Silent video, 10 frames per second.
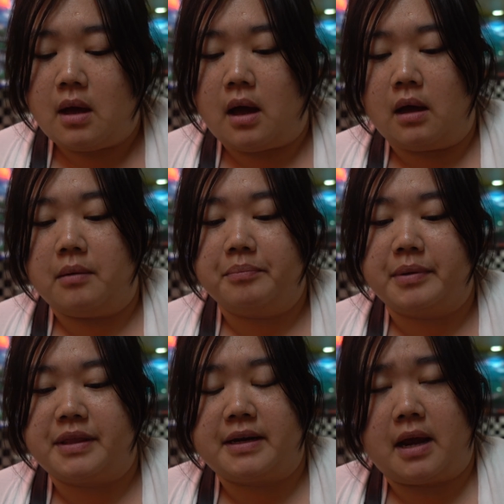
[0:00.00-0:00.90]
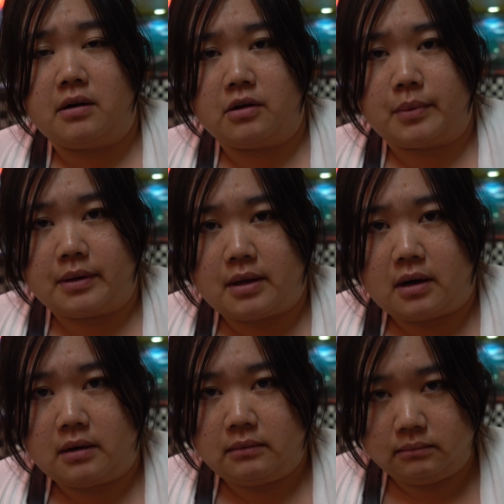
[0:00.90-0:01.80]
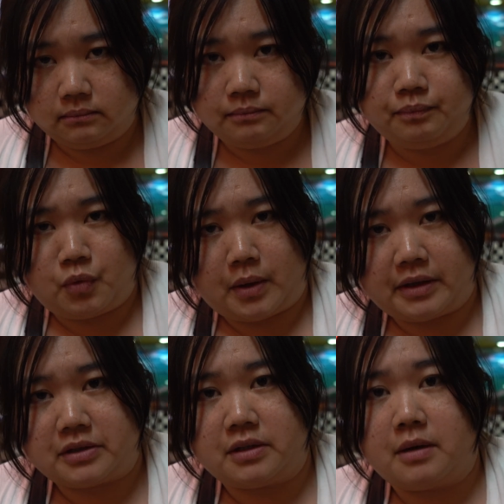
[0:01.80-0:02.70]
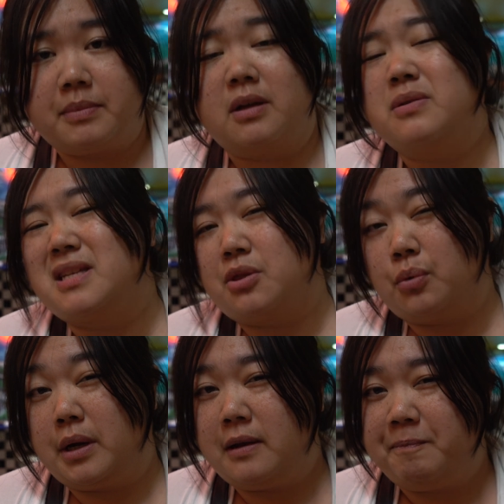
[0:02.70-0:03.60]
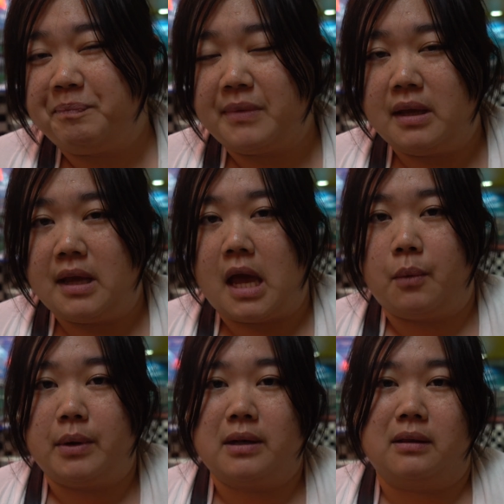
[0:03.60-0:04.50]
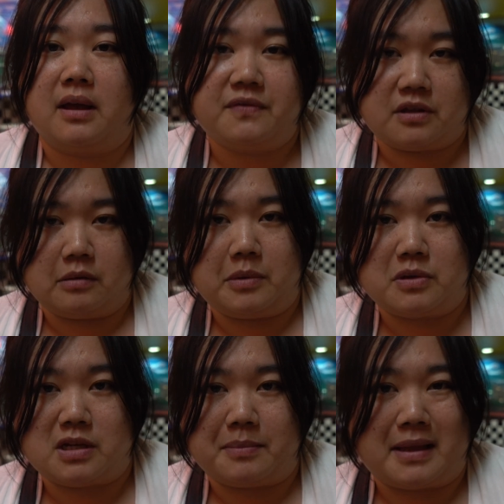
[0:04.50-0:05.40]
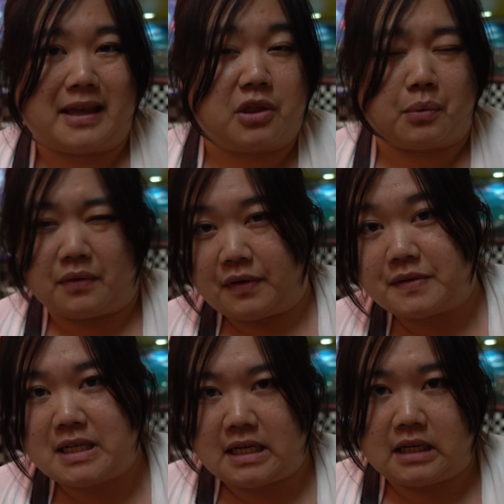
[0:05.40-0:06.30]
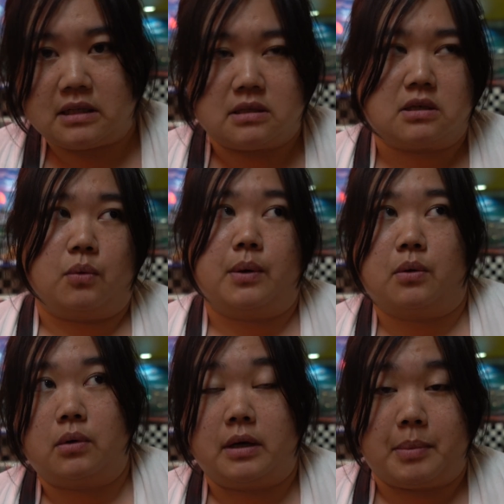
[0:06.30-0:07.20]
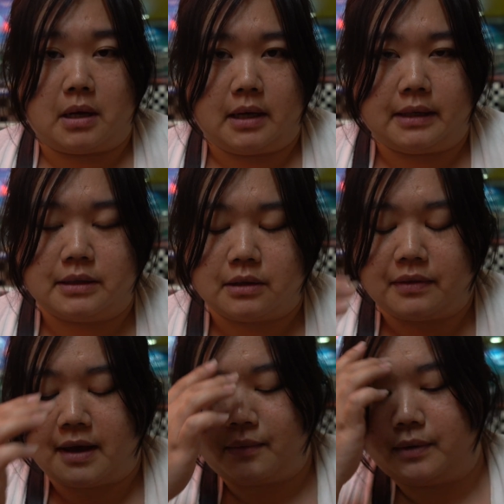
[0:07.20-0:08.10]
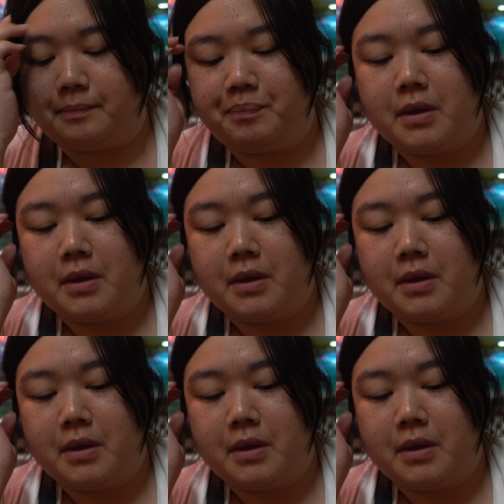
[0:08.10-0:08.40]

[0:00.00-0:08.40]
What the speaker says: But then on our way there, when I looked it up, they closed at 3, and we had left the museum at like 3:15, so we were already behind on that one.